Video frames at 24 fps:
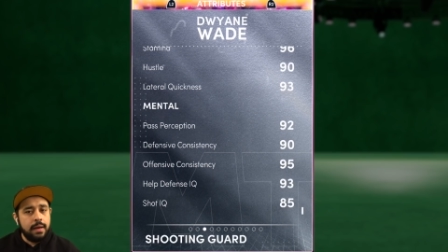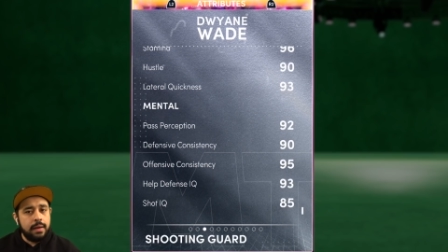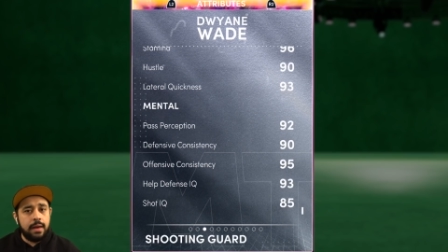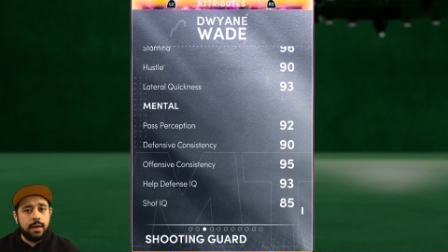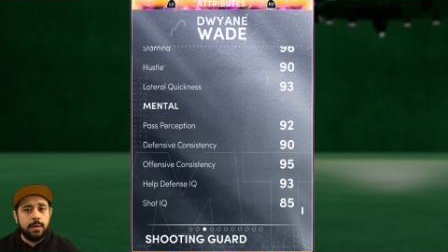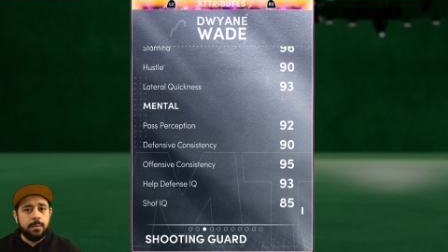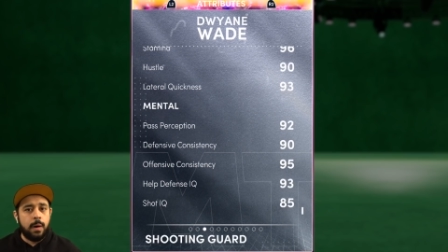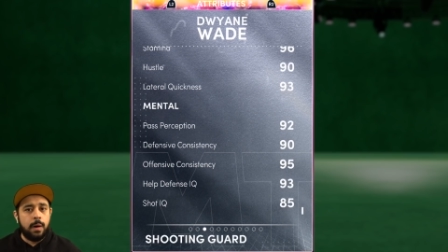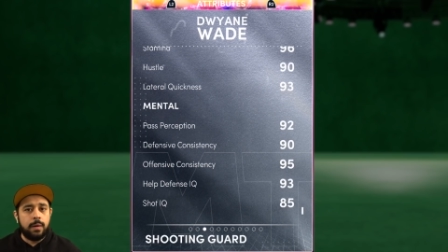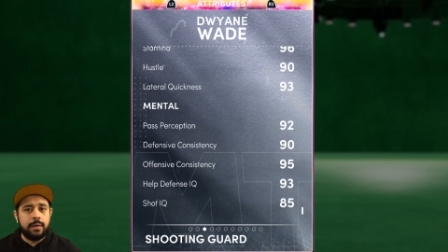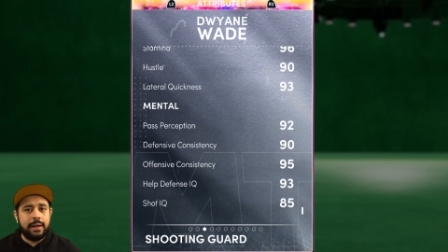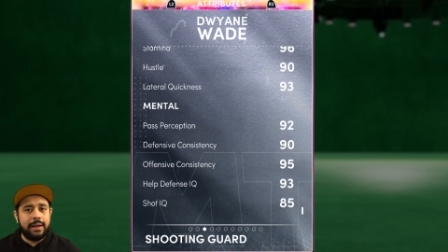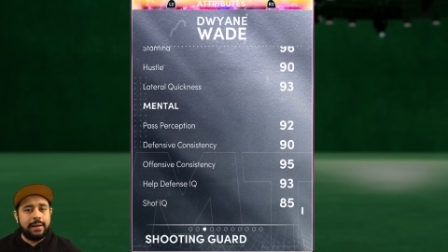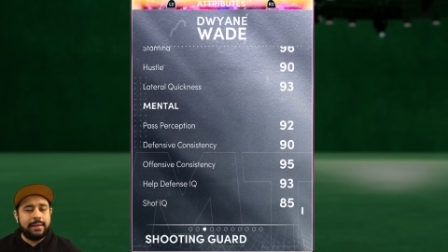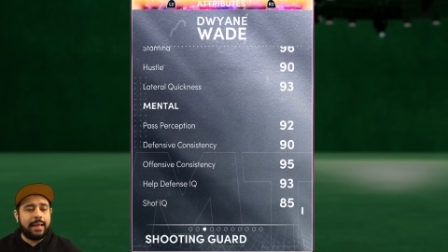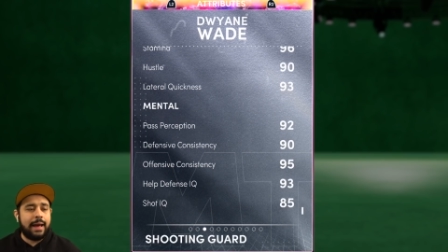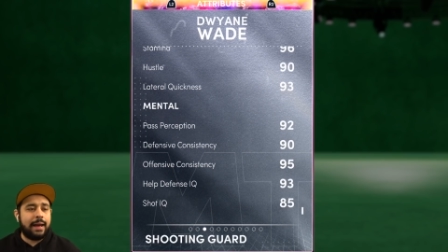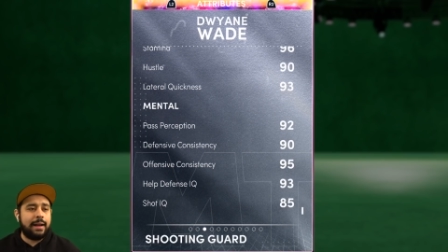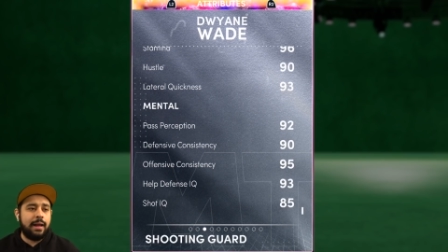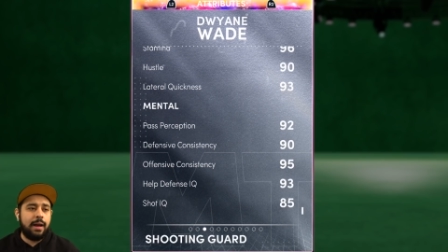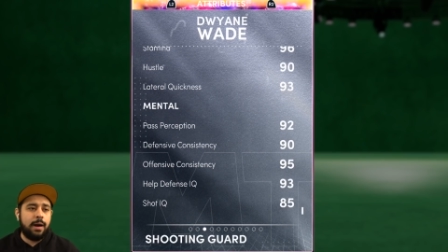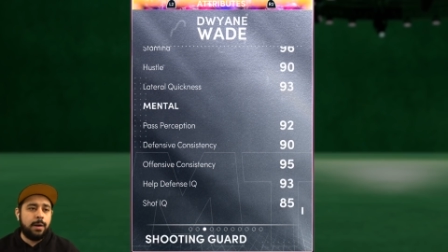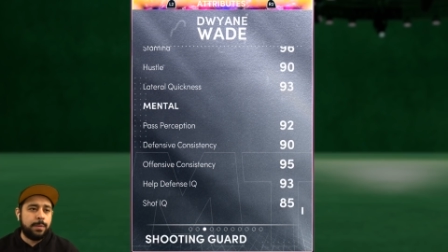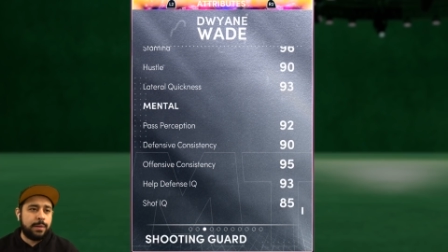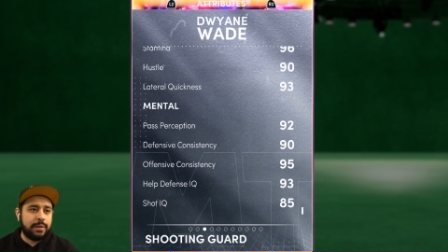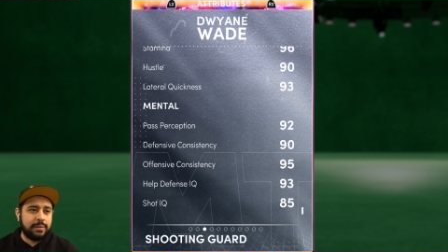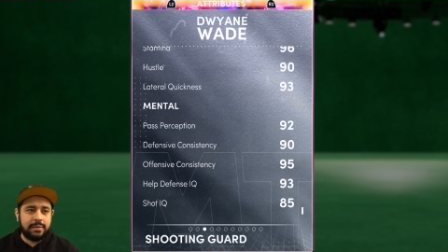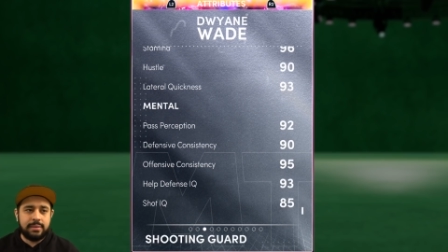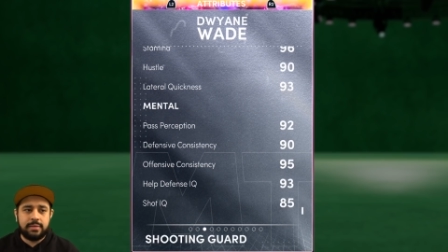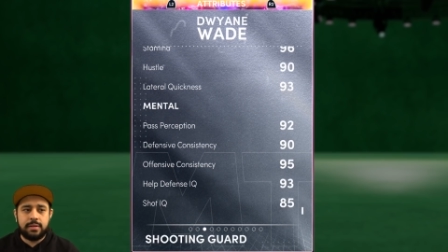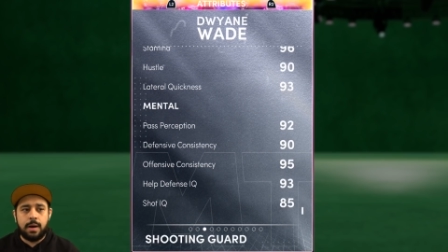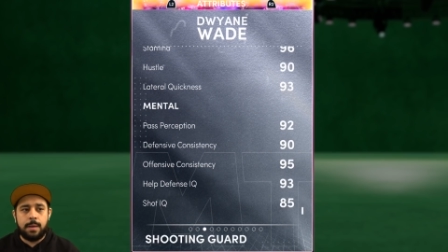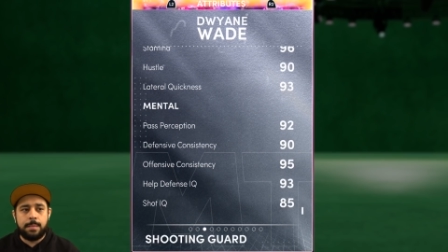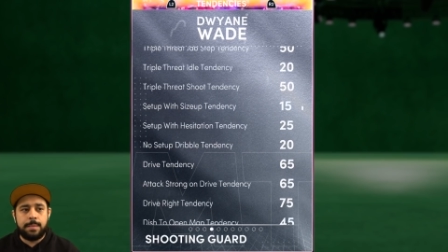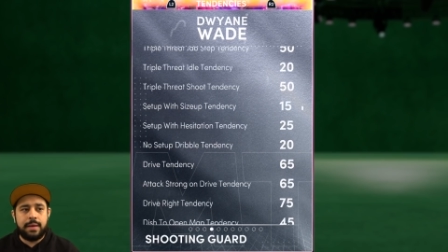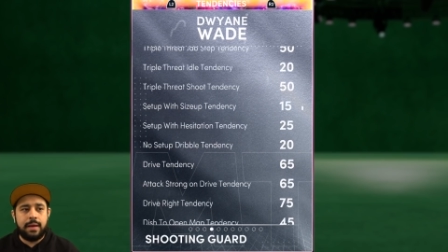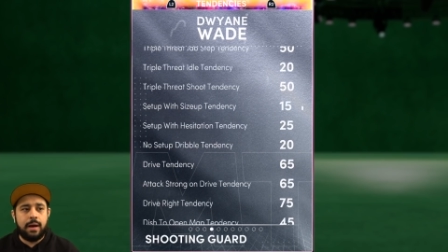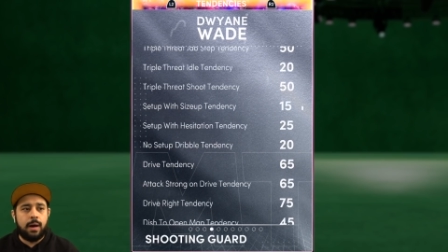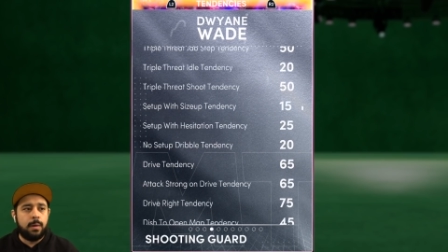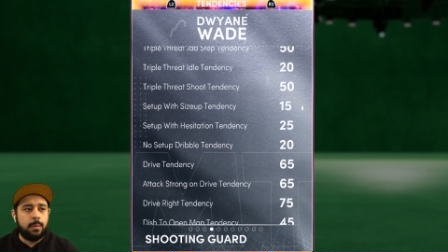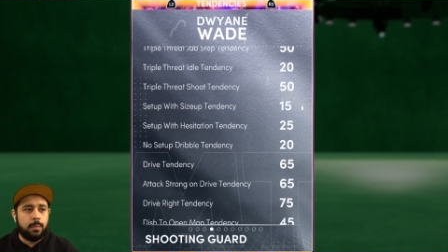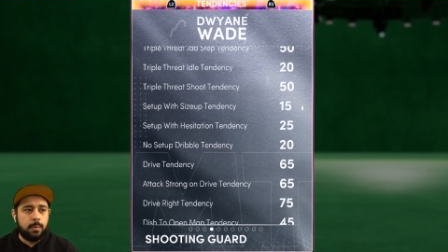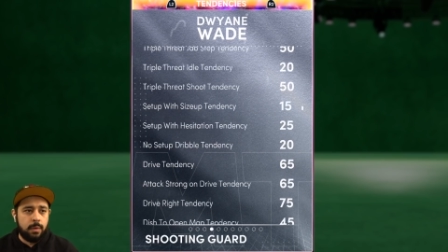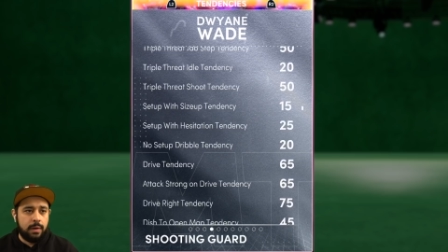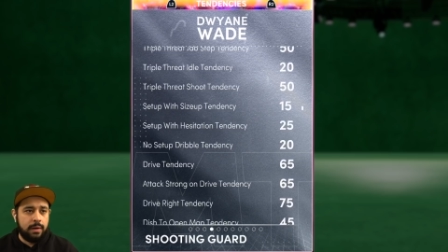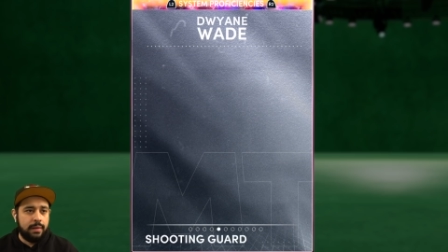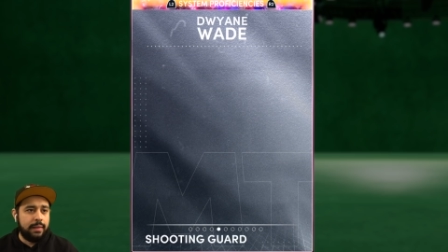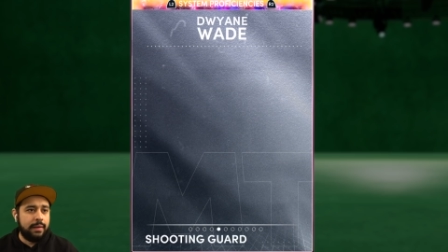he won't need that help because he's going to be a
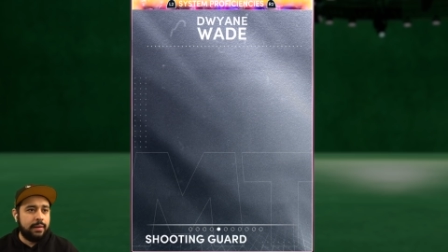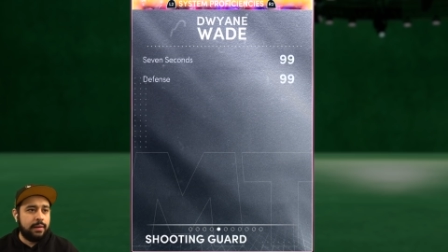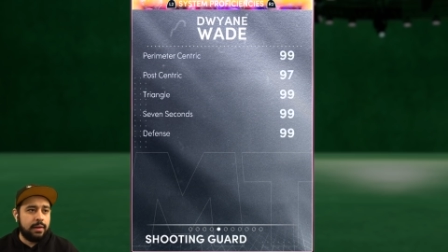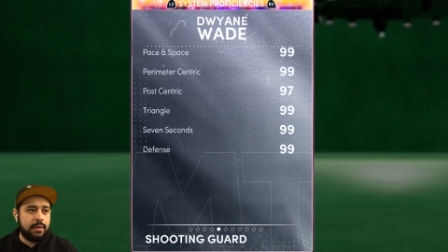really